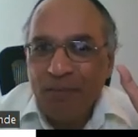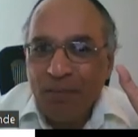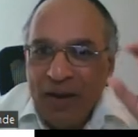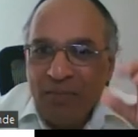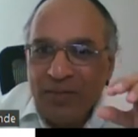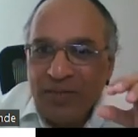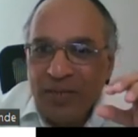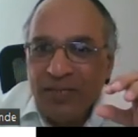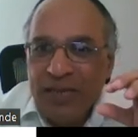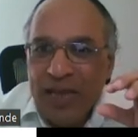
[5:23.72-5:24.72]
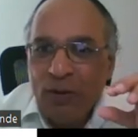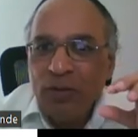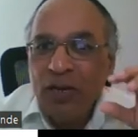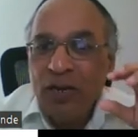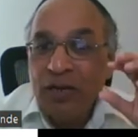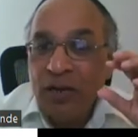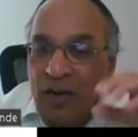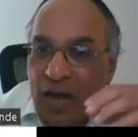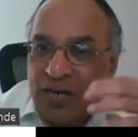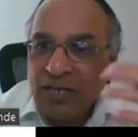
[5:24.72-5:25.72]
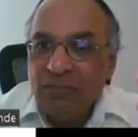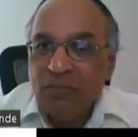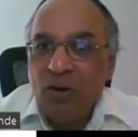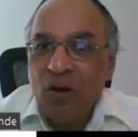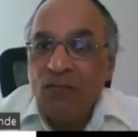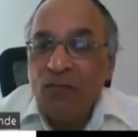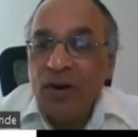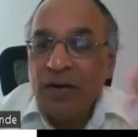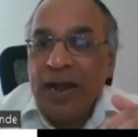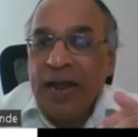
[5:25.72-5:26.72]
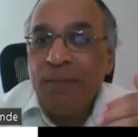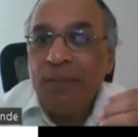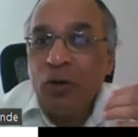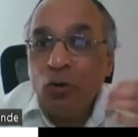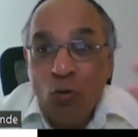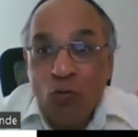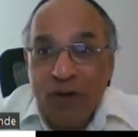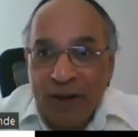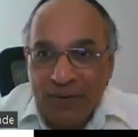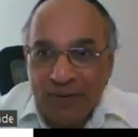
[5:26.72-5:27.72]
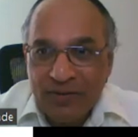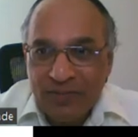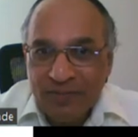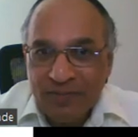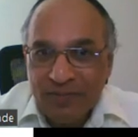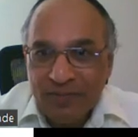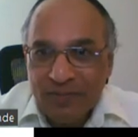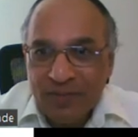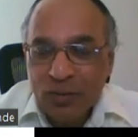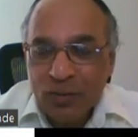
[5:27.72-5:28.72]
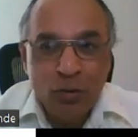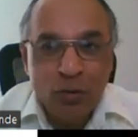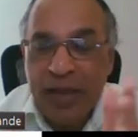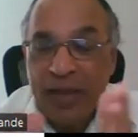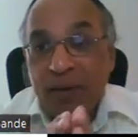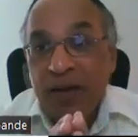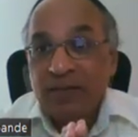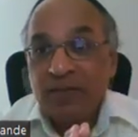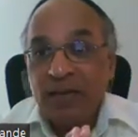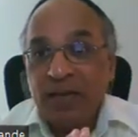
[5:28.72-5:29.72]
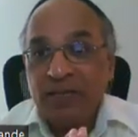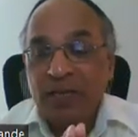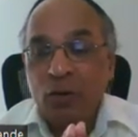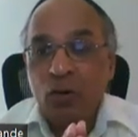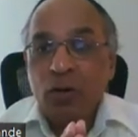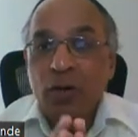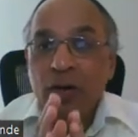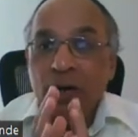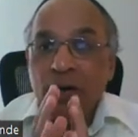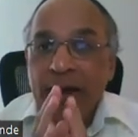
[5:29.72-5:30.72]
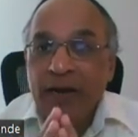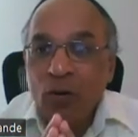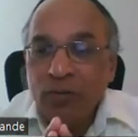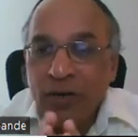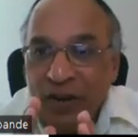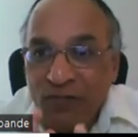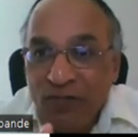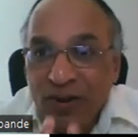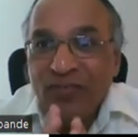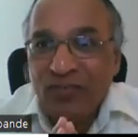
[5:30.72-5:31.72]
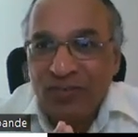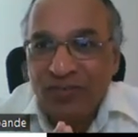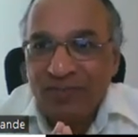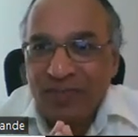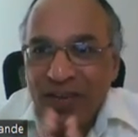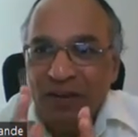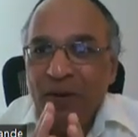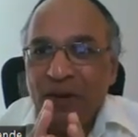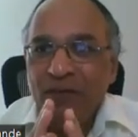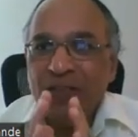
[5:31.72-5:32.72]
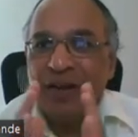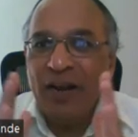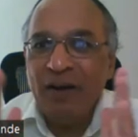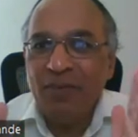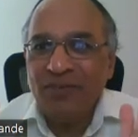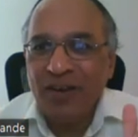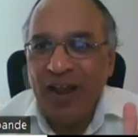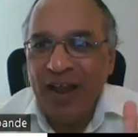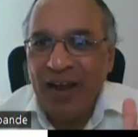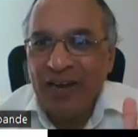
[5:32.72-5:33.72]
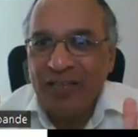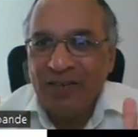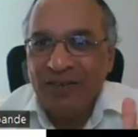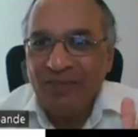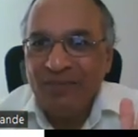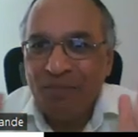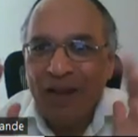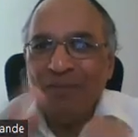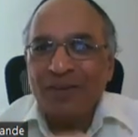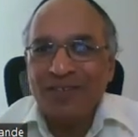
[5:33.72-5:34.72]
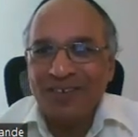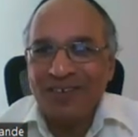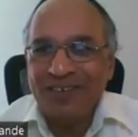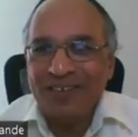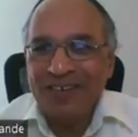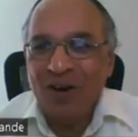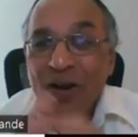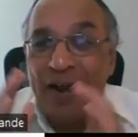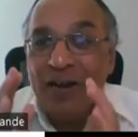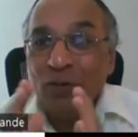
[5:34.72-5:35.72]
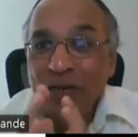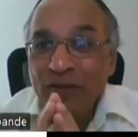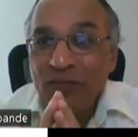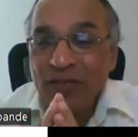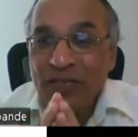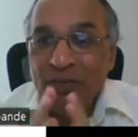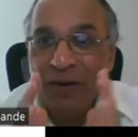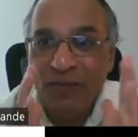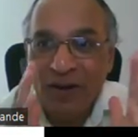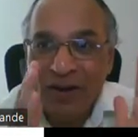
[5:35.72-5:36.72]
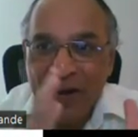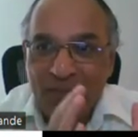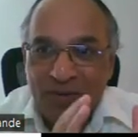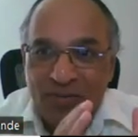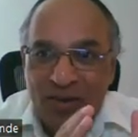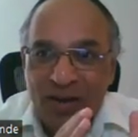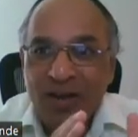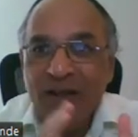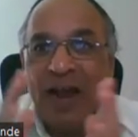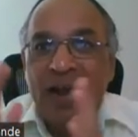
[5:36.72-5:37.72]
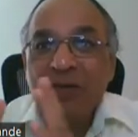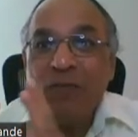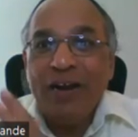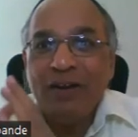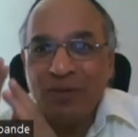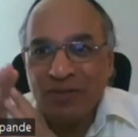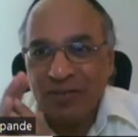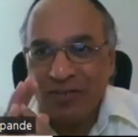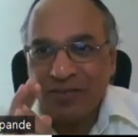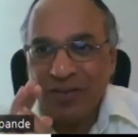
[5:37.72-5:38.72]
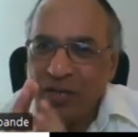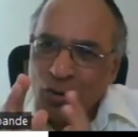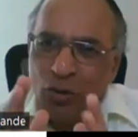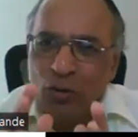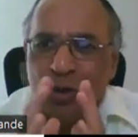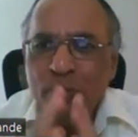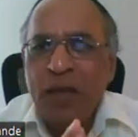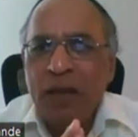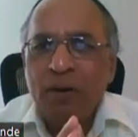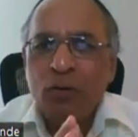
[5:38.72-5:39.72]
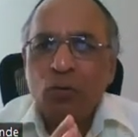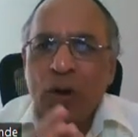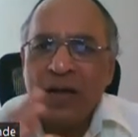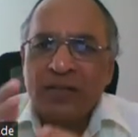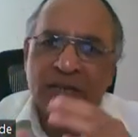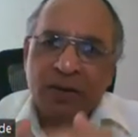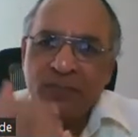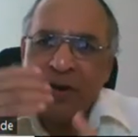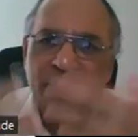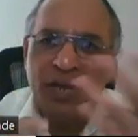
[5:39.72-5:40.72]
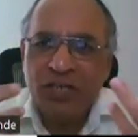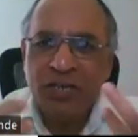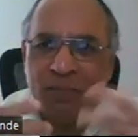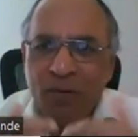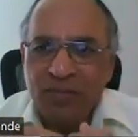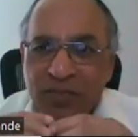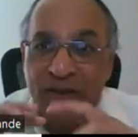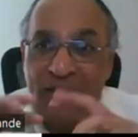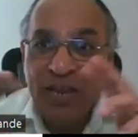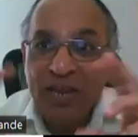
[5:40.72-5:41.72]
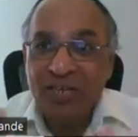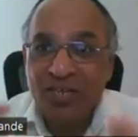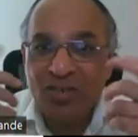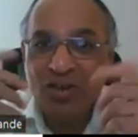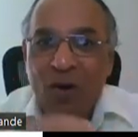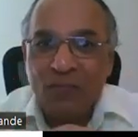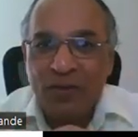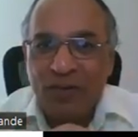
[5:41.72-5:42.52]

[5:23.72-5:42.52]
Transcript: Pale muscles have the large number of type 2 fibers. So you can be asked the SAQ, write down the difference in between the red muscle and the pale muscle, or write down the difference in between red muscle and the white muscles. So you should be able to answer for each type of these variations of the